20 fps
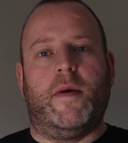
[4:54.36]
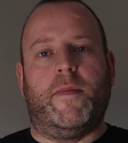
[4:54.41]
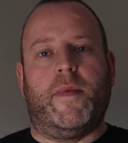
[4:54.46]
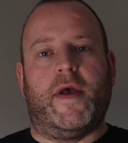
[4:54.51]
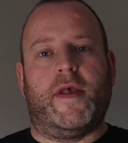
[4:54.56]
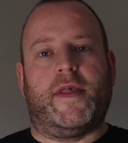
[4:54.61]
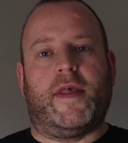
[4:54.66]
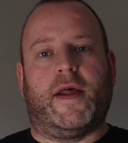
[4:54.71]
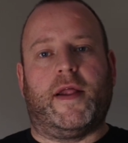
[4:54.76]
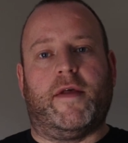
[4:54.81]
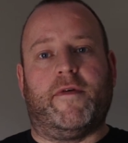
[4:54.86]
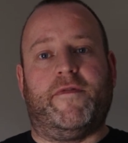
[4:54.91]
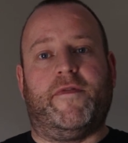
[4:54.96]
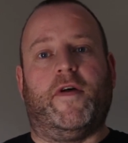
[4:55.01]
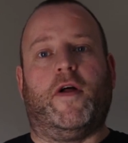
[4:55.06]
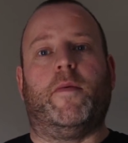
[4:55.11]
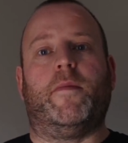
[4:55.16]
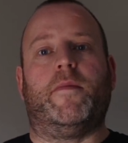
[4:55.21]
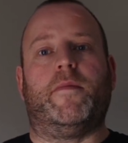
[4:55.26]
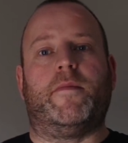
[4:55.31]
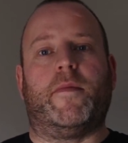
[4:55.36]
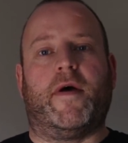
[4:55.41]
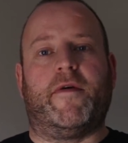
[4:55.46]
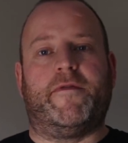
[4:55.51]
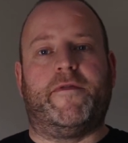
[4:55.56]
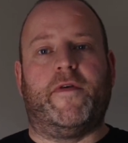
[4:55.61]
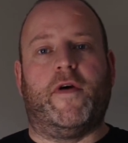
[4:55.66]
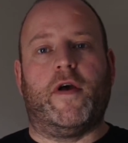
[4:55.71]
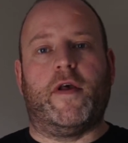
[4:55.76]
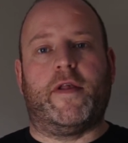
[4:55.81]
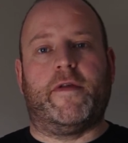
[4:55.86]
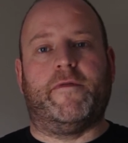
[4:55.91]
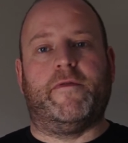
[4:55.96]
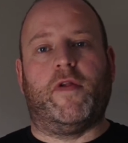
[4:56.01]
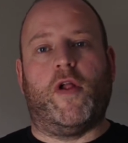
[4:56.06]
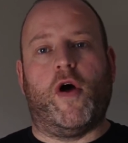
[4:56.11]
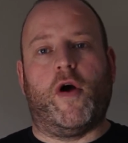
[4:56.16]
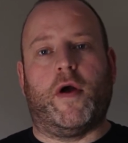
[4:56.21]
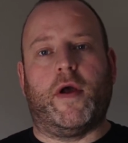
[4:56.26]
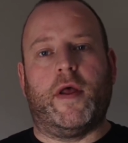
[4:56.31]
basically film my first
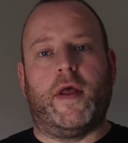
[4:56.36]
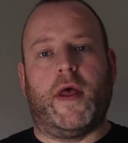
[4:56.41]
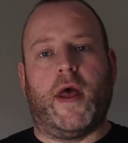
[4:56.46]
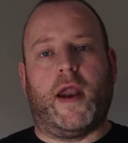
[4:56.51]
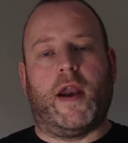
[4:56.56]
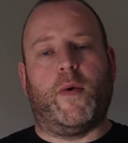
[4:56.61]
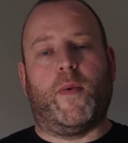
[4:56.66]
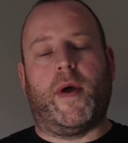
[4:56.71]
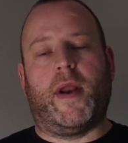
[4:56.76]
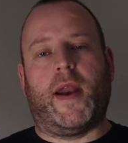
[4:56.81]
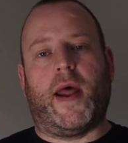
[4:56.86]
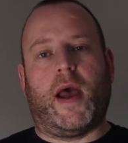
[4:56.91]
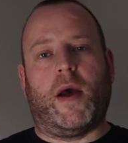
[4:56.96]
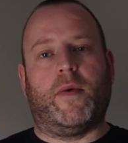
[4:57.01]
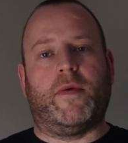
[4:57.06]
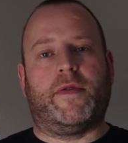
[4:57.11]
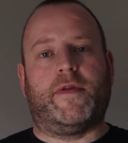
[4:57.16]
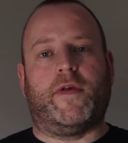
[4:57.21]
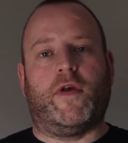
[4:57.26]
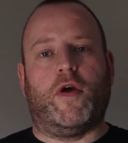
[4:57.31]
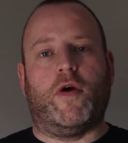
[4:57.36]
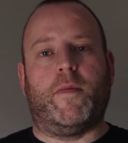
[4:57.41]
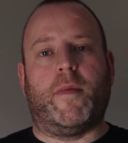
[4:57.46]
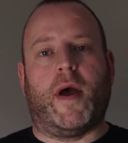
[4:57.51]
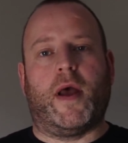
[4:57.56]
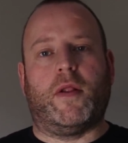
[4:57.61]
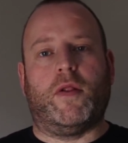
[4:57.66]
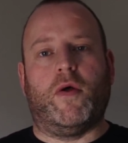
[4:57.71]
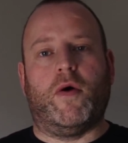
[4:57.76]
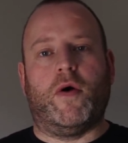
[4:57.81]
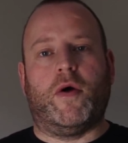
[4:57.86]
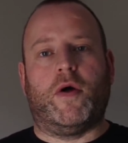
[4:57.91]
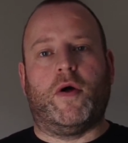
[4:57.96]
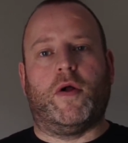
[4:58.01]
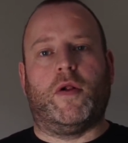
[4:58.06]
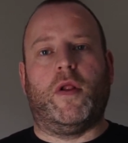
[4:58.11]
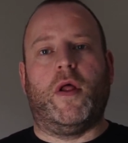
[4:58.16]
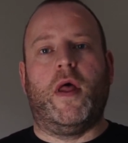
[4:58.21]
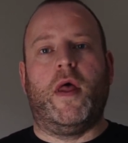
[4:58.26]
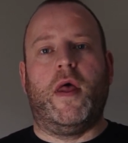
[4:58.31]
vlog, and I went out to my
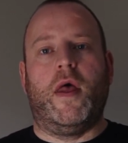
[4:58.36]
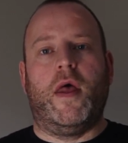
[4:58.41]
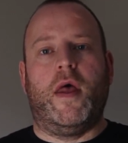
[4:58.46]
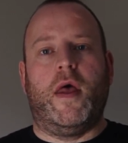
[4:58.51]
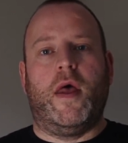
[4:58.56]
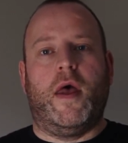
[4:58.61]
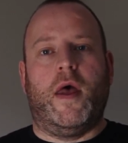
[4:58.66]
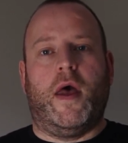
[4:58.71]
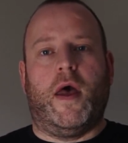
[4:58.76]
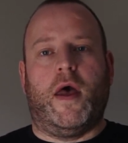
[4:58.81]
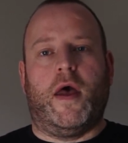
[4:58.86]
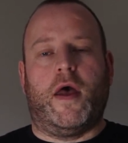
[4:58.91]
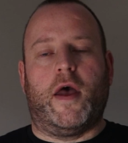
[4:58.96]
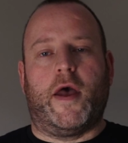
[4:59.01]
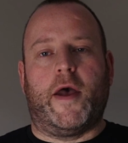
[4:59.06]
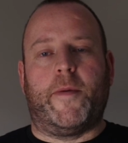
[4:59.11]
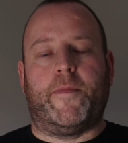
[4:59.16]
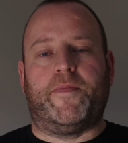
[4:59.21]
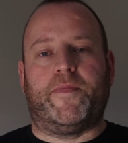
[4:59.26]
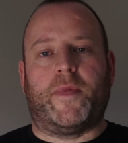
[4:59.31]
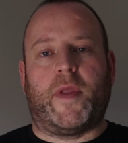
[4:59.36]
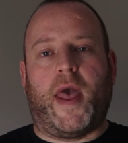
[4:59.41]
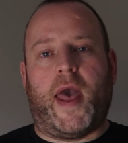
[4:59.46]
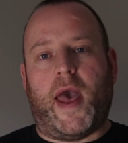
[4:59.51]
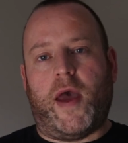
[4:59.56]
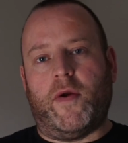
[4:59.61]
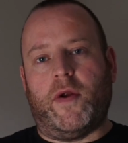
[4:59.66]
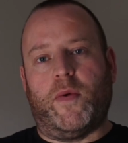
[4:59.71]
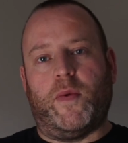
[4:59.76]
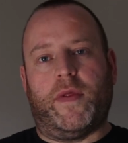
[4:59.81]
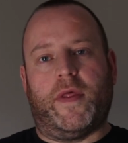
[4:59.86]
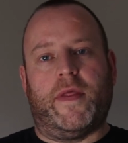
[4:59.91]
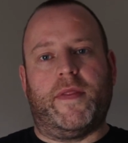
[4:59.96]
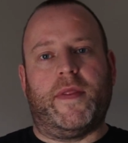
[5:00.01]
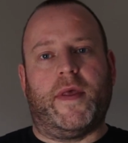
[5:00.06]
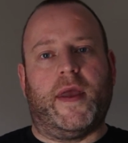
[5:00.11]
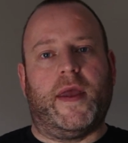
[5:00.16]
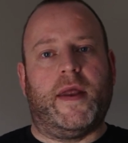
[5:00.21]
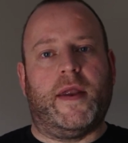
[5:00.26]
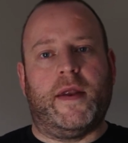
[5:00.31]
local um, area
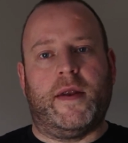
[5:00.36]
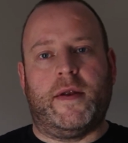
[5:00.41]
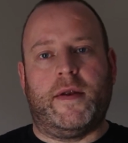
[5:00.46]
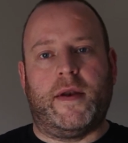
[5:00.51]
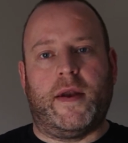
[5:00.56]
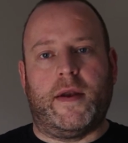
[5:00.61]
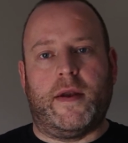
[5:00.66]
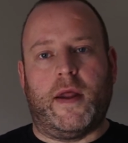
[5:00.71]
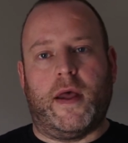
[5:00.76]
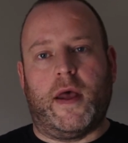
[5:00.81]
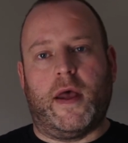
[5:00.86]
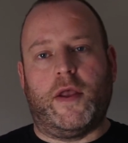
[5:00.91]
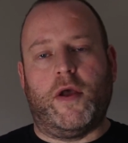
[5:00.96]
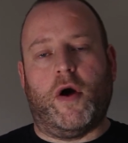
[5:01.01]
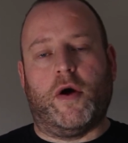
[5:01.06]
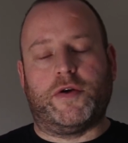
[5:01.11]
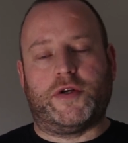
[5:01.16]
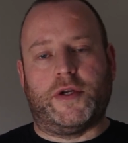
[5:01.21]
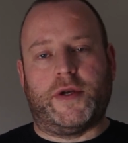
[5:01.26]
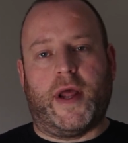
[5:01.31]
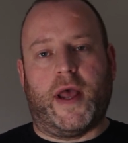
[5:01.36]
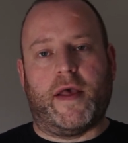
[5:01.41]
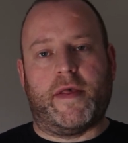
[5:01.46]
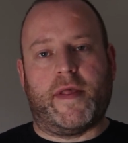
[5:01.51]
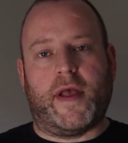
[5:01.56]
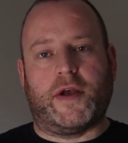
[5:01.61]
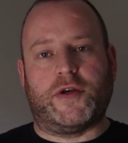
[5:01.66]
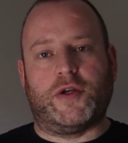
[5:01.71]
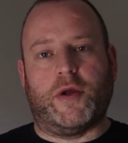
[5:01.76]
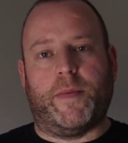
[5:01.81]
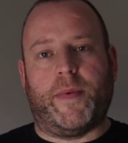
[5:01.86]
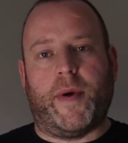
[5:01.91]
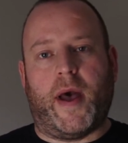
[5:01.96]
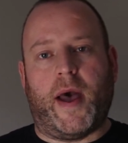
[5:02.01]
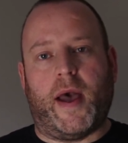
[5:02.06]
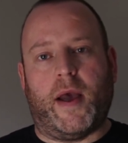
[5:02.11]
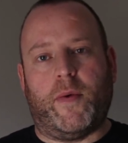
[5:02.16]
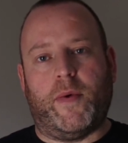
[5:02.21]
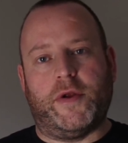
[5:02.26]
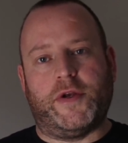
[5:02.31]
within the uh, Yorkshire Dales National
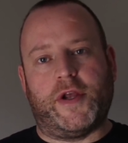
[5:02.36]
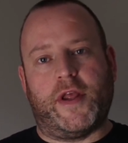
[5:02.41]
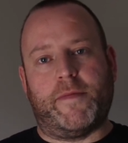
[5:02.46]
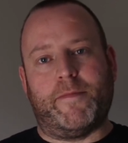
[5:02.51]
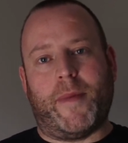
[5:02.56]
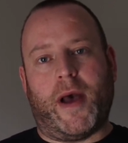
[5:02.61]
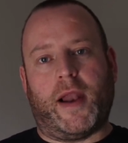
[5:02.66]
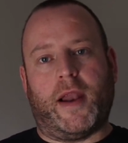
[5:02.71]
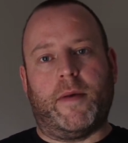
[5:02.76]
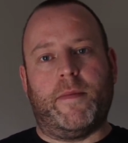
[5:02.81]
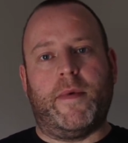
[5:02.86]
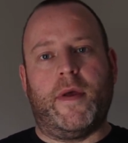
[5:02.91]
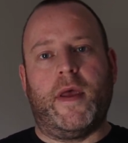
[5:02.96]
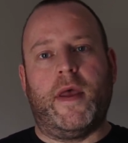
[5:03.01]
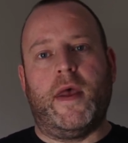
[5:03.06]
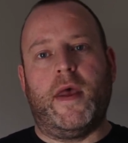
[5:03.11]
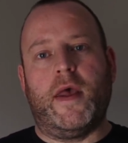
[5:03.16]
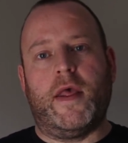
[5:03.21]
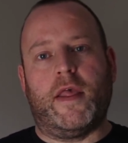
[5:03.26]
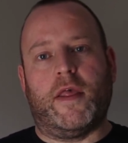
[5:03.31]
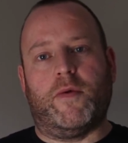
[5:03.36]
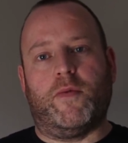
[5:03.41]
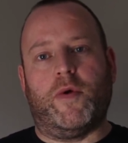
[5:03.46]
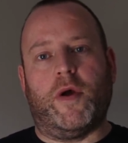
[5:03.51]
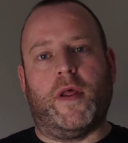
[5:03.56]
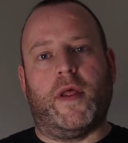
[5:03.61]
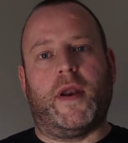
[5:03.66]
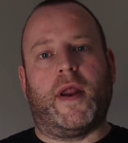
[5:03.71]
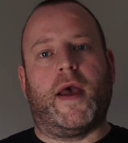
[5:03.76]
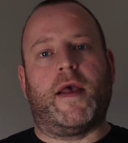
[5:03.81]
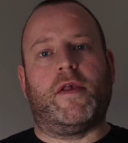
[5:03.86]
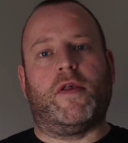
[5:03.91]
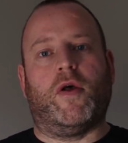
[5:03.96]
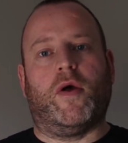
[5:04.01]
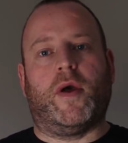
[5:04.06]
Park, which is Malham. It's a really nice